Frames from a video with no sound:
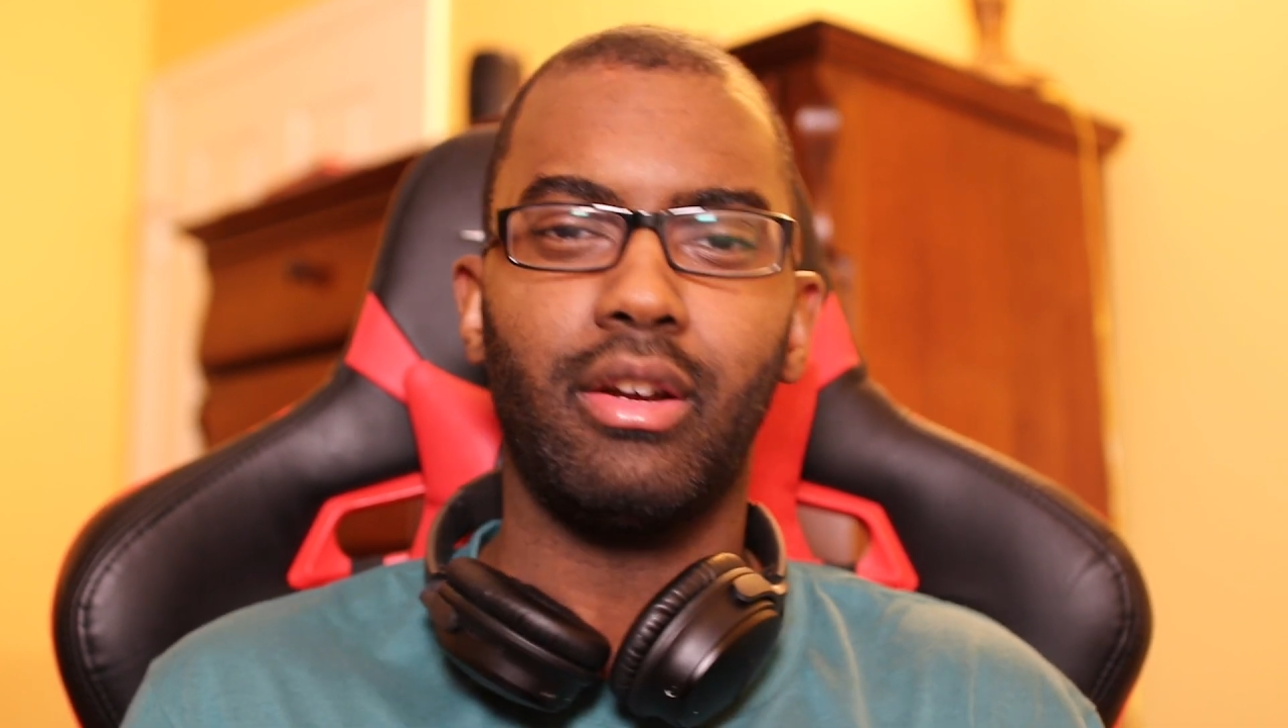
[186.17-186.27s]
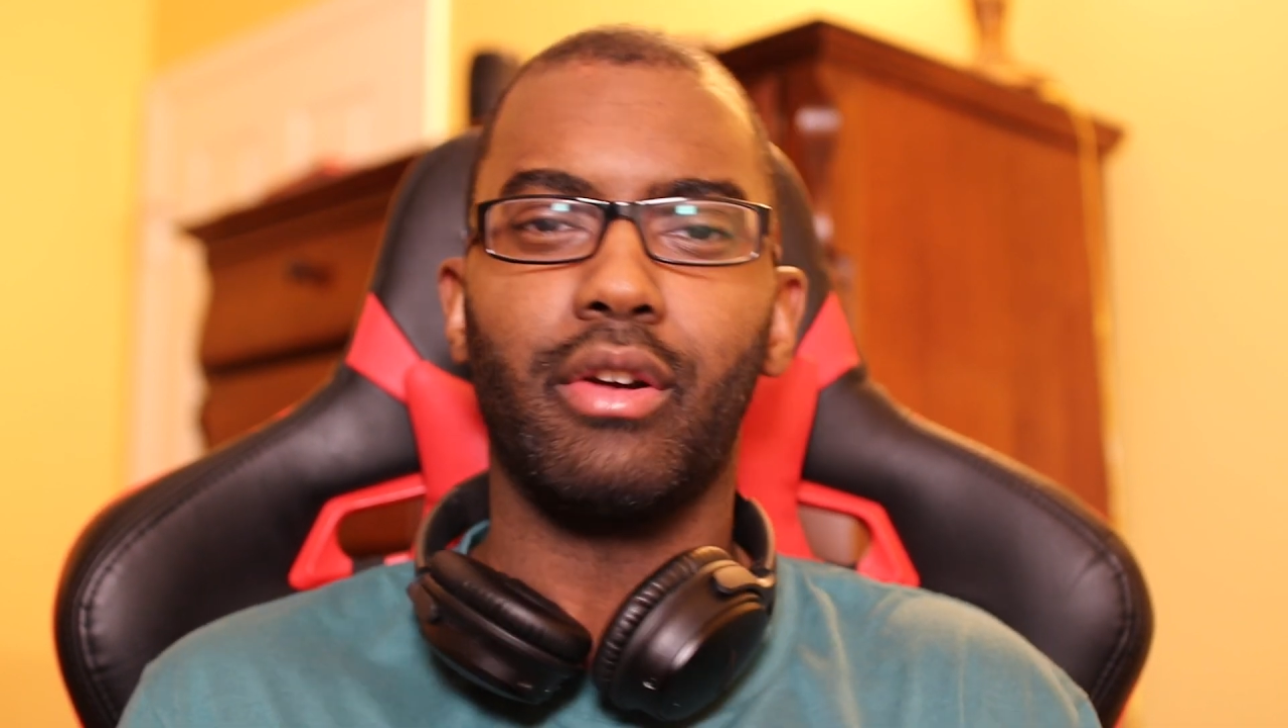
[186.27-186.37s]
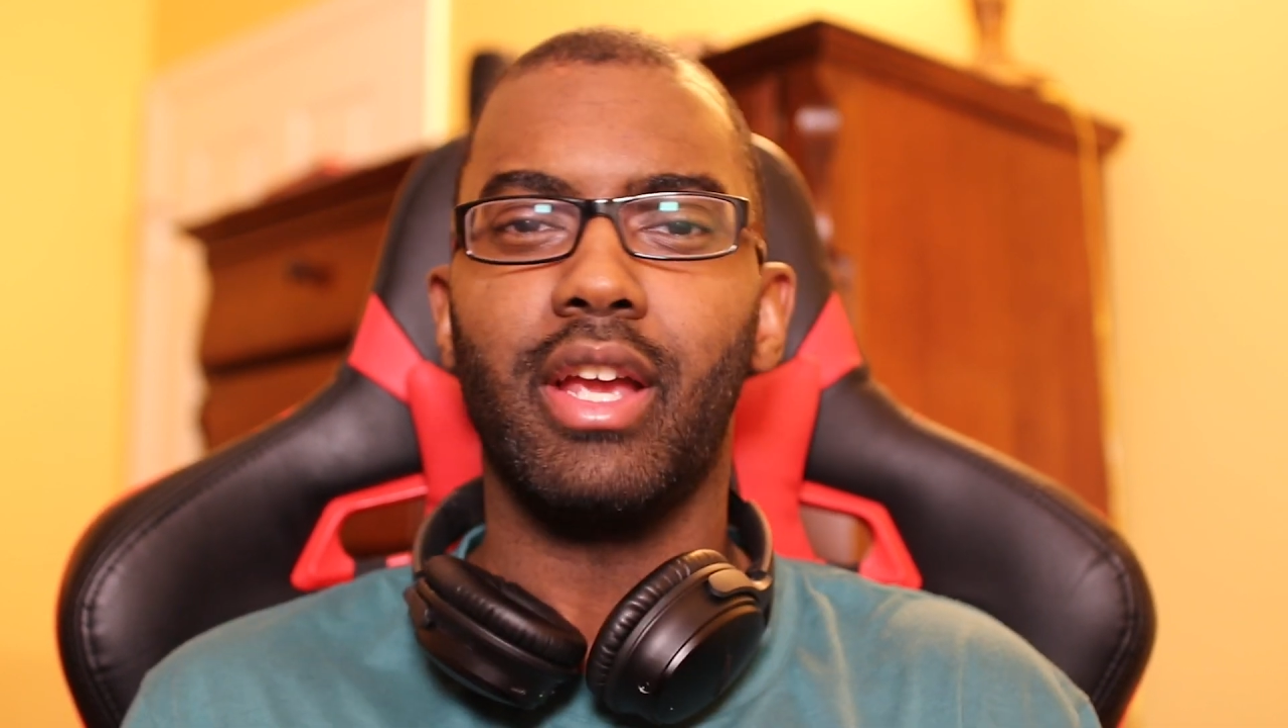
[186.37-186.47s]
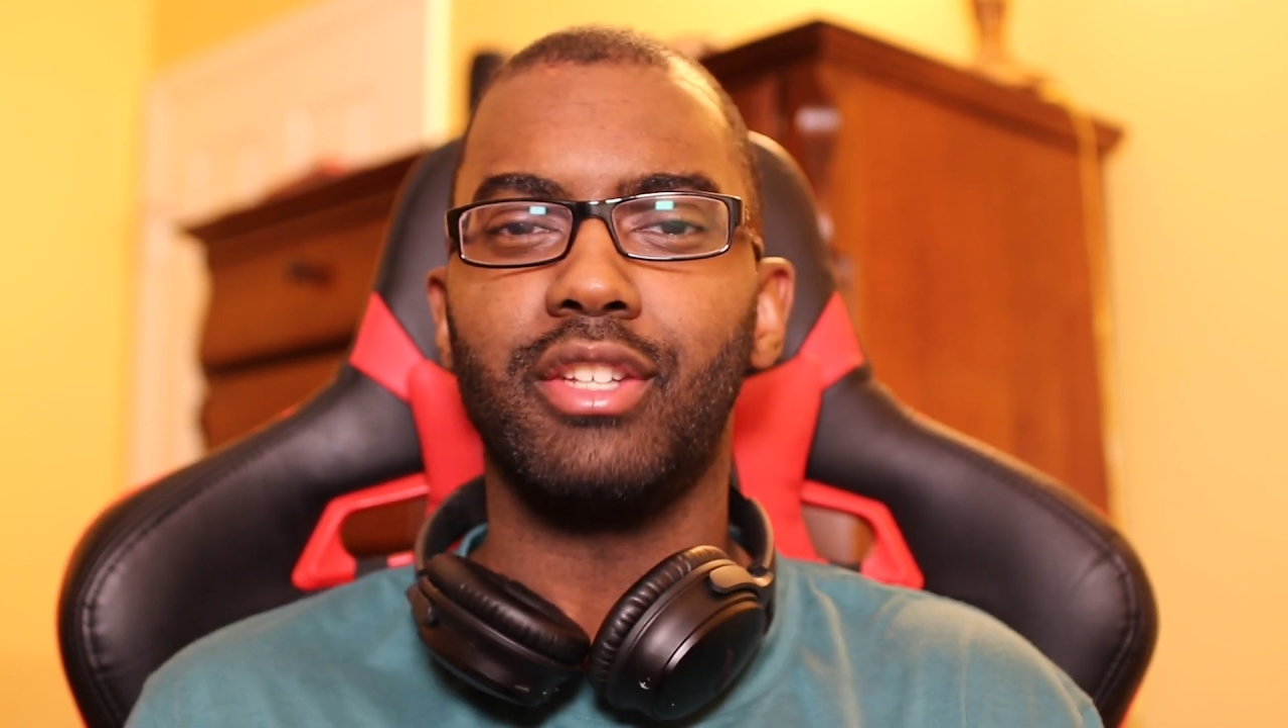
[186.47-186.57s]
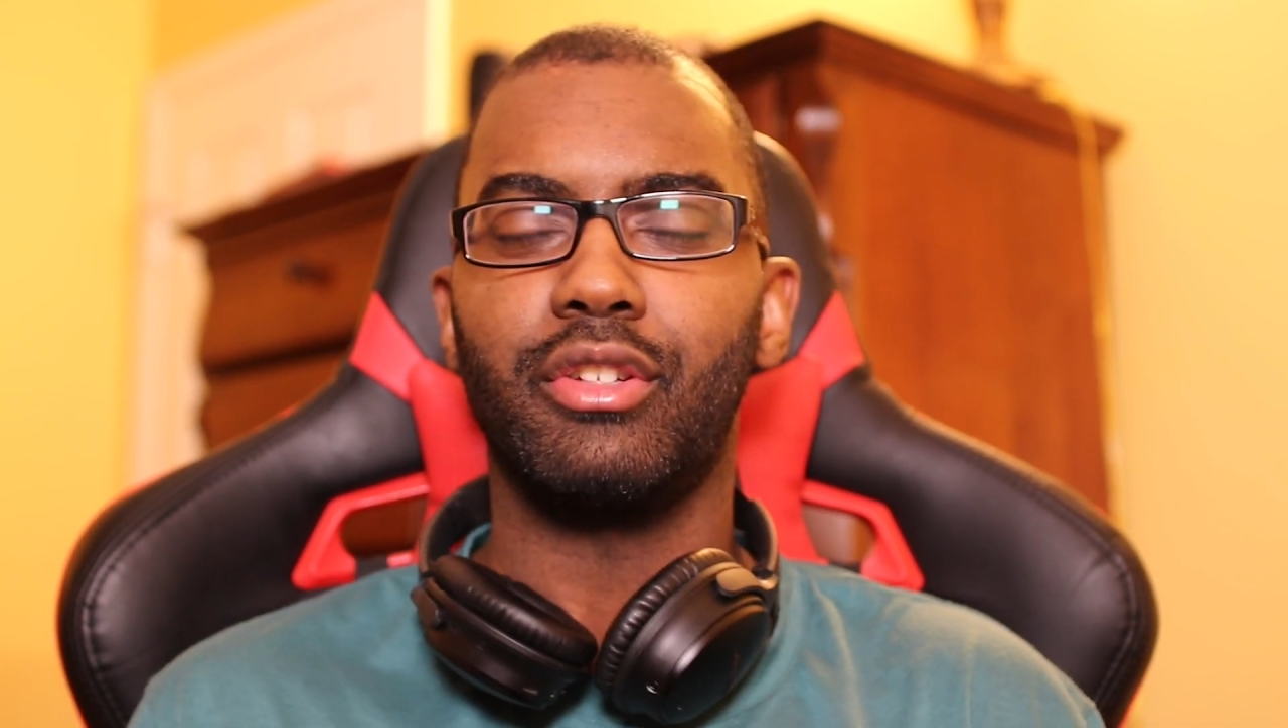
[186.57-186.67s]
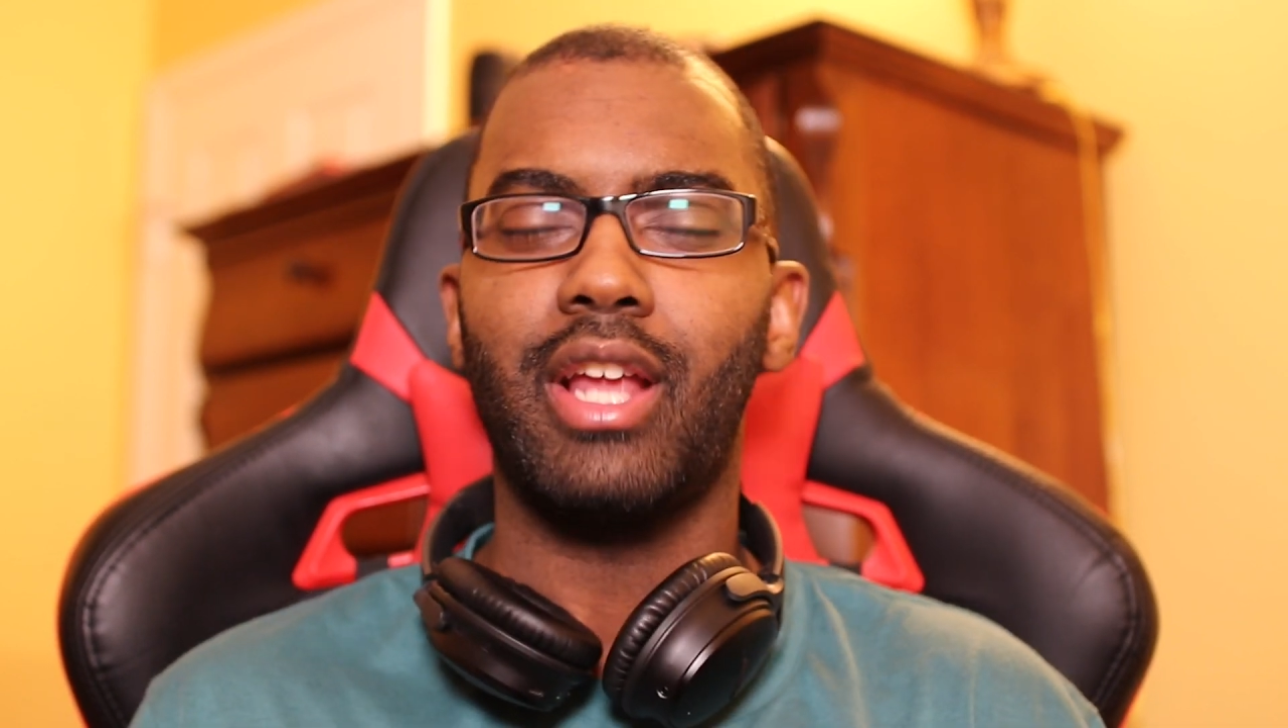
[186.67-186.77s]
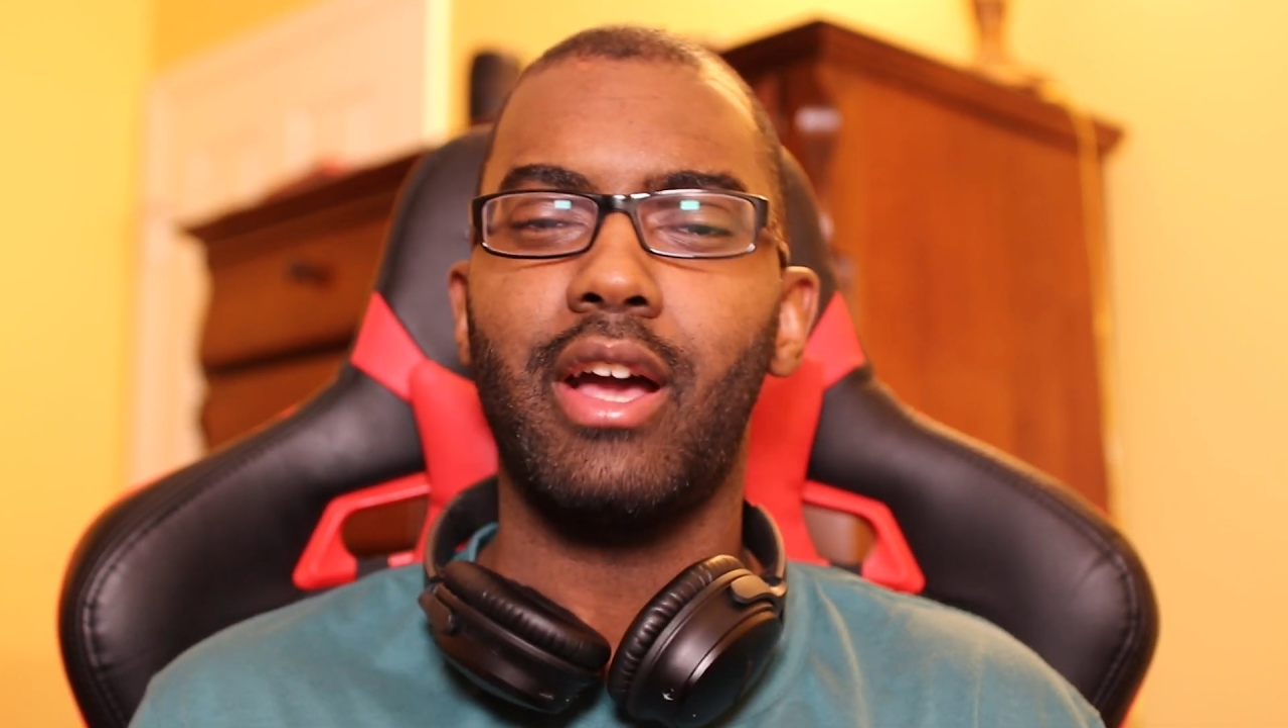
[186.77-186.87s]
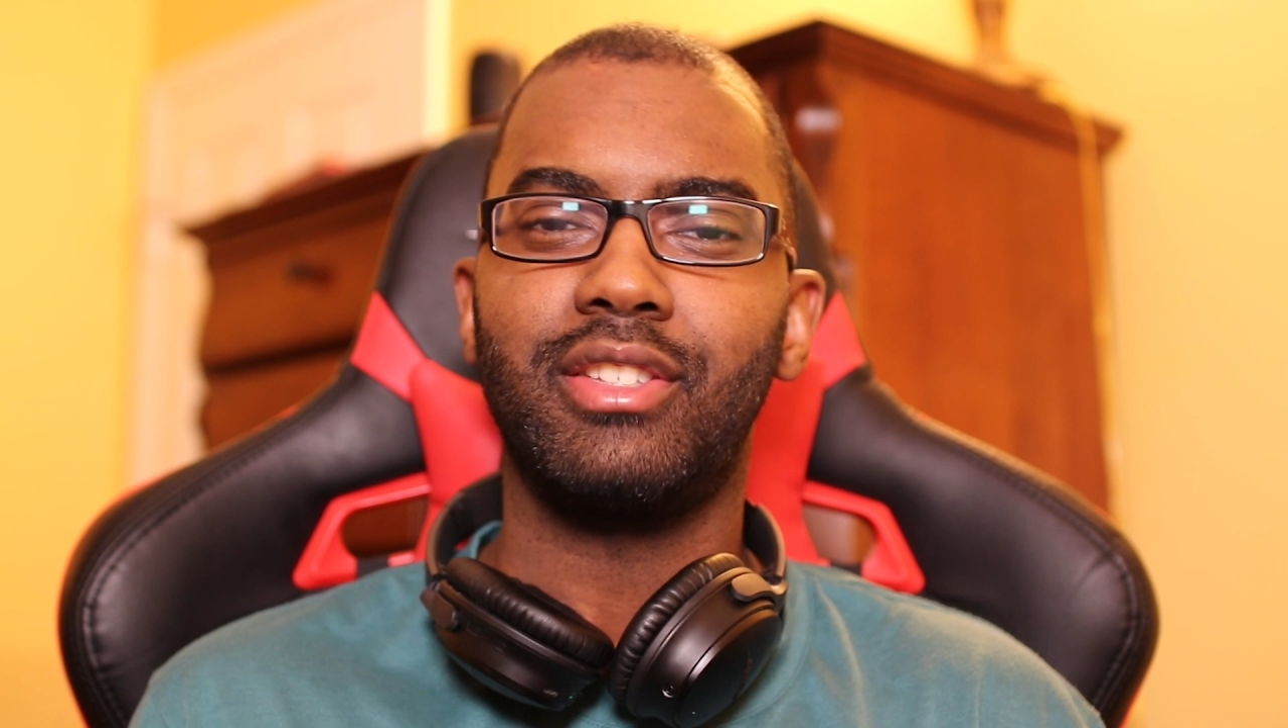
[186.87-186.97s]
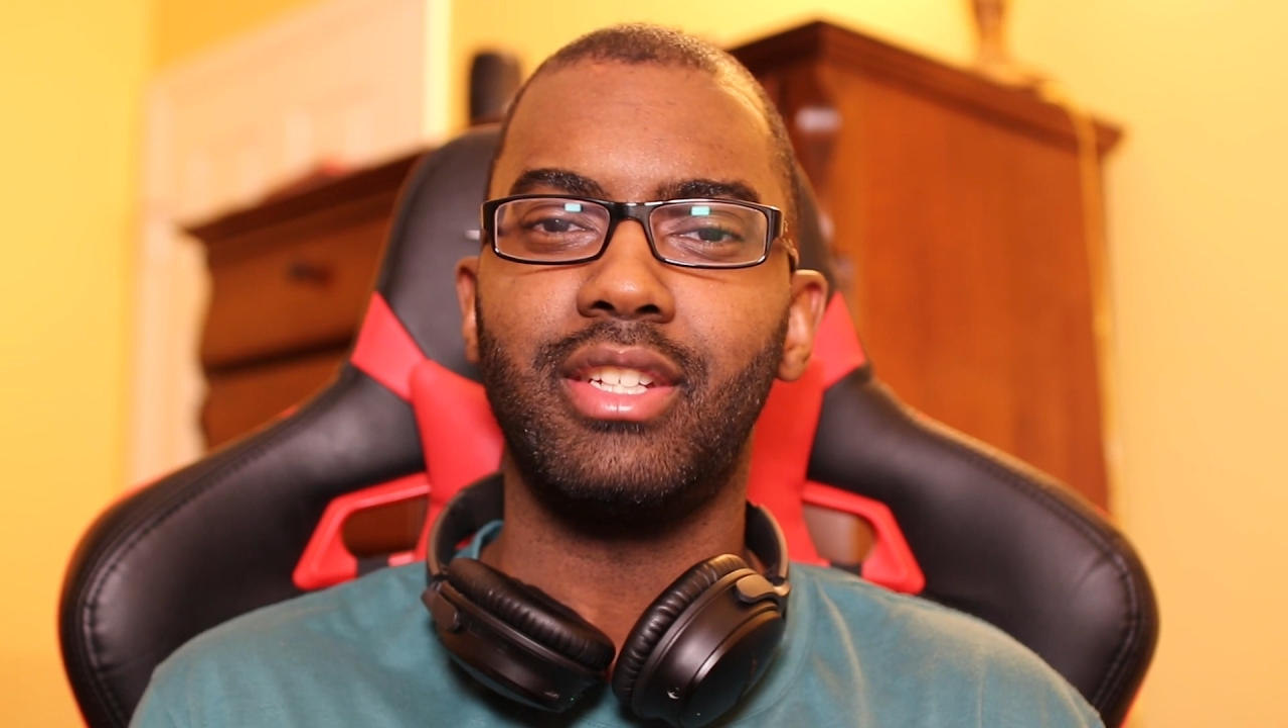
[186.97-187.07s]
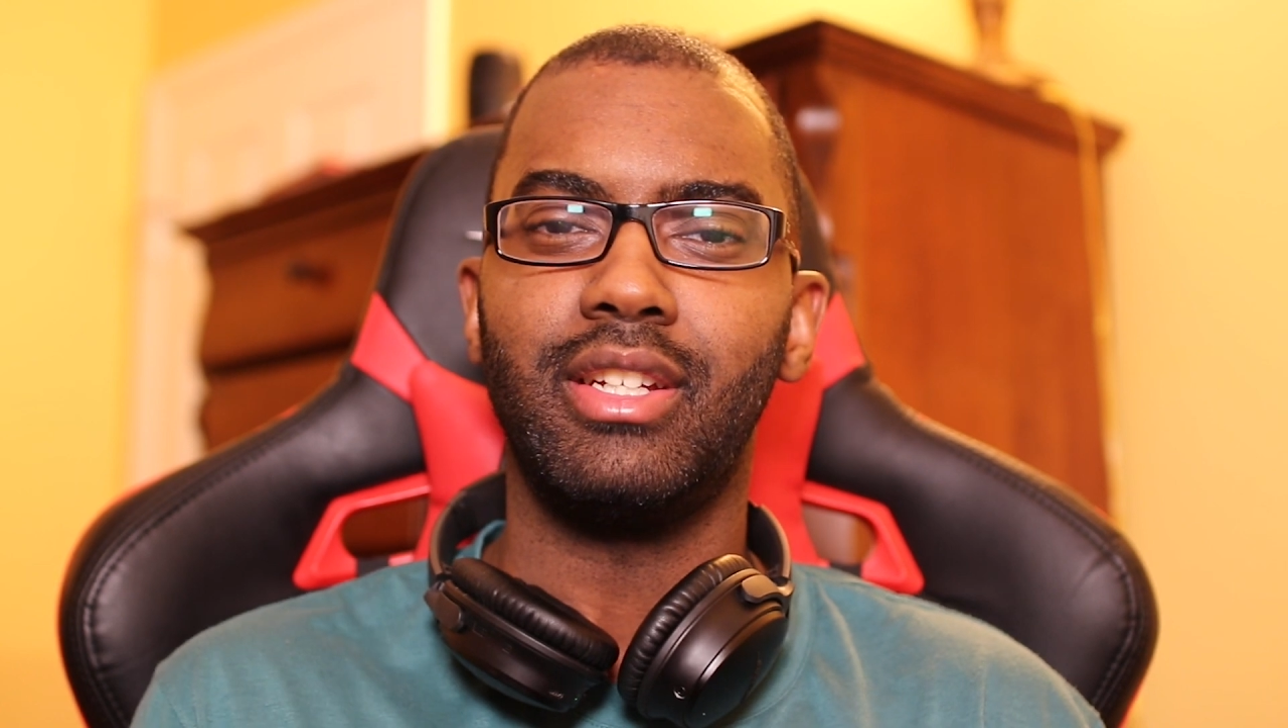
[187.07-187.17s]
Okay, so now
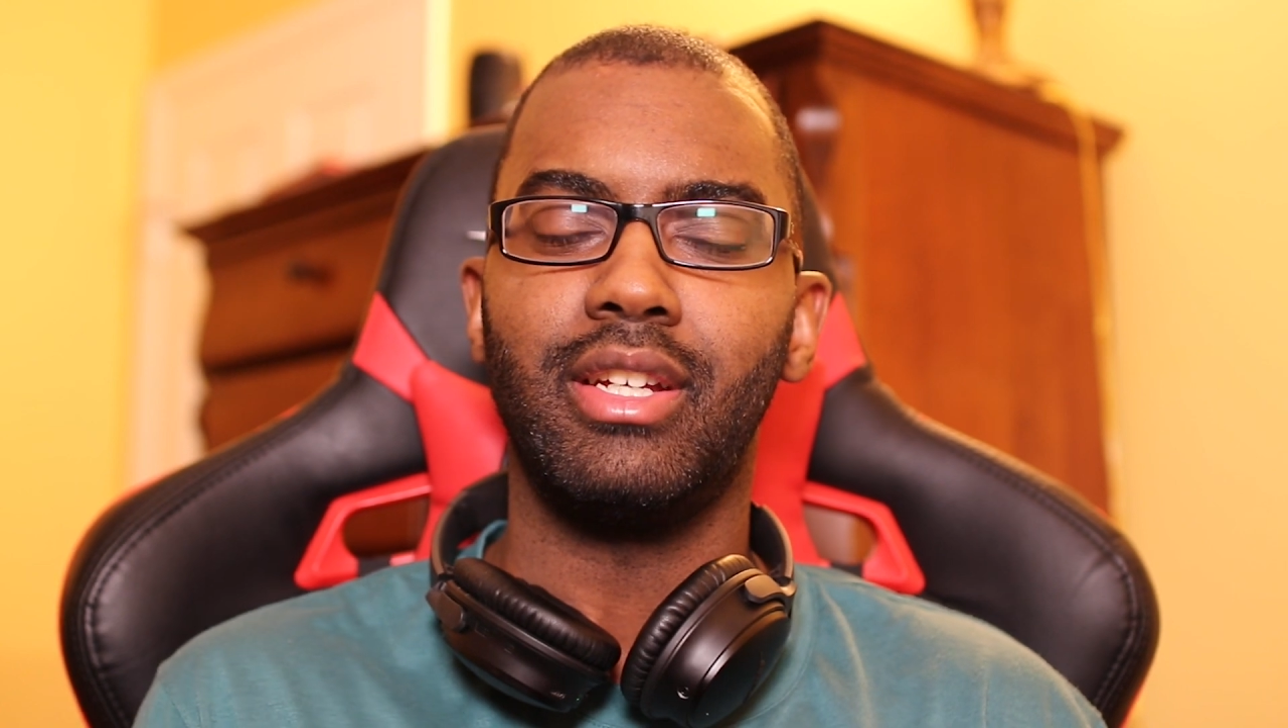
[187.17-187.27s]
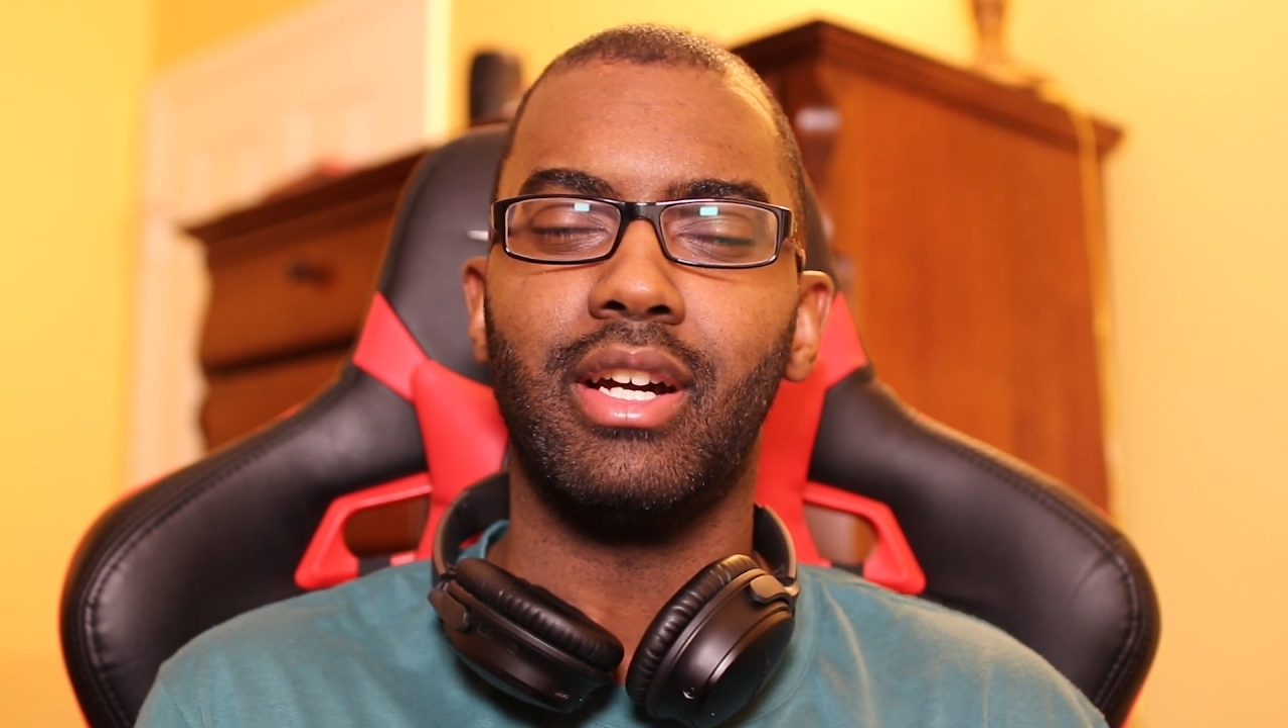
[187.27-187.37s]
I see